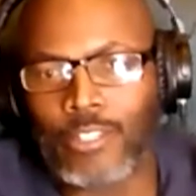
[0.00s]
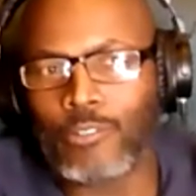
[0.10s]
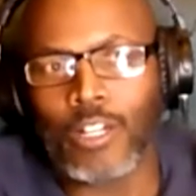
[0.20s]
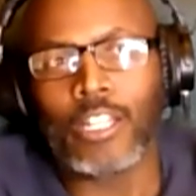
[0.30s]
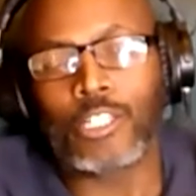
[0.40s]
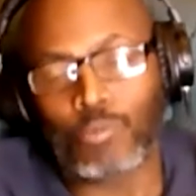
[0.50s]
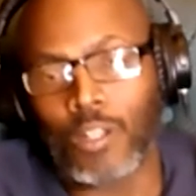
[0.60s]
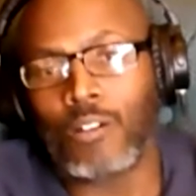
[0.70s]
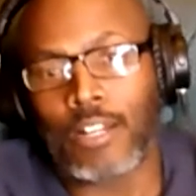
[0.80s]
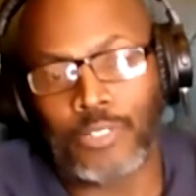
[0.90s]
I mean, you
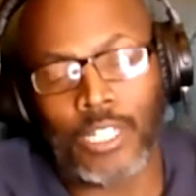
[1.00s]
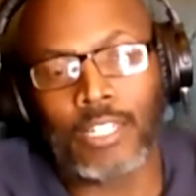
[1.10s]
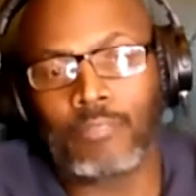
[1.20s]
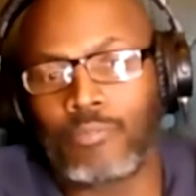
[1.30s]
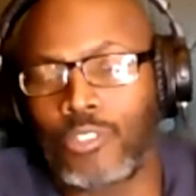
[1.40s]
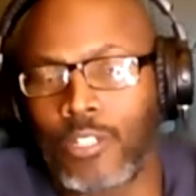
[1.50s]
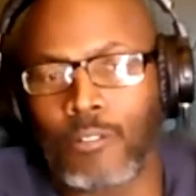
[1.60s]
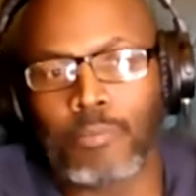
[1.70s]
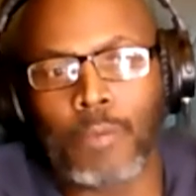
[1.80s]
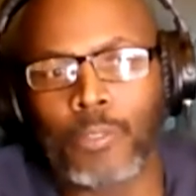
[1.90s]
will explode. I've seen
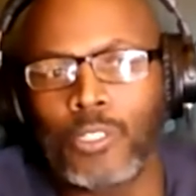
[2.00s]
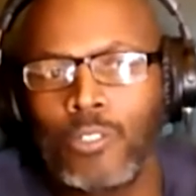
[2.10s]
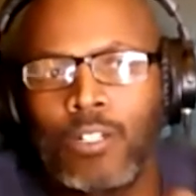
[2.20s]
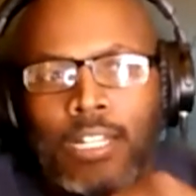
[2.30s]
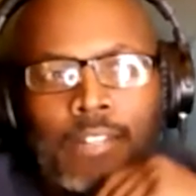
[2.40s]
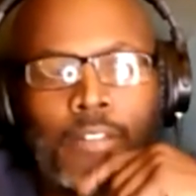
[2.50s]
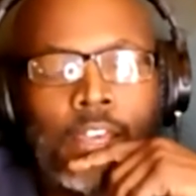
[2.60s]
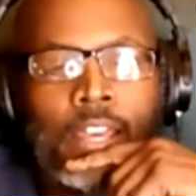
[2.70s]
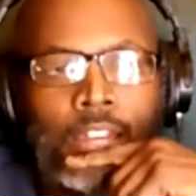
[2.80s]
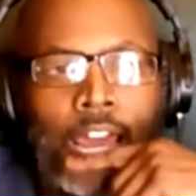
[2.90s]
several people do
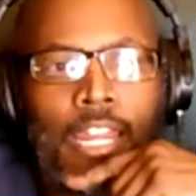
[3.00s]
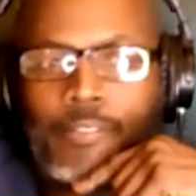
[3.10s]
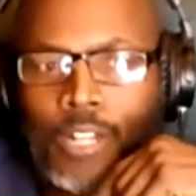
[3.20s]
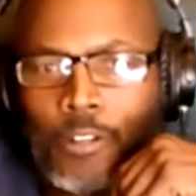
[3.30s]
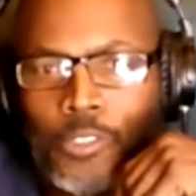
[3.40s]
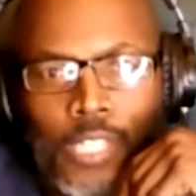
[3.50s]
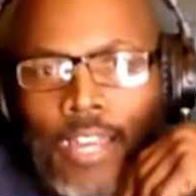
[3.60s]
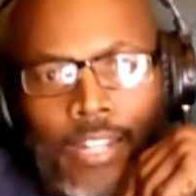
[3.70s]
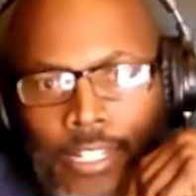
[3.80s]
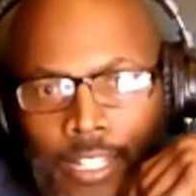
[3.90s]
it and not even
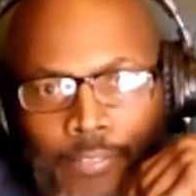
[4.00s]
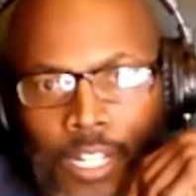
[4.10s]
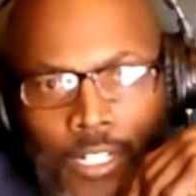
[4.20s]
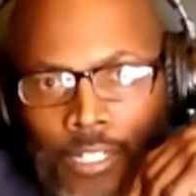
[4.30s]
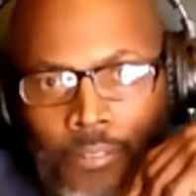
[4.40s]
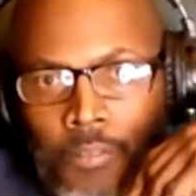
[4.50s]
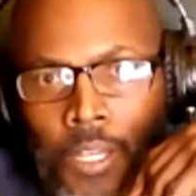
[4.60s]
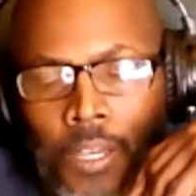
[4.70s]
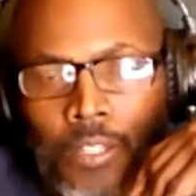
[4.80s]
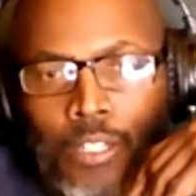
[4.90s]
understand that they've done
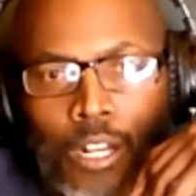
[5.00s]
it.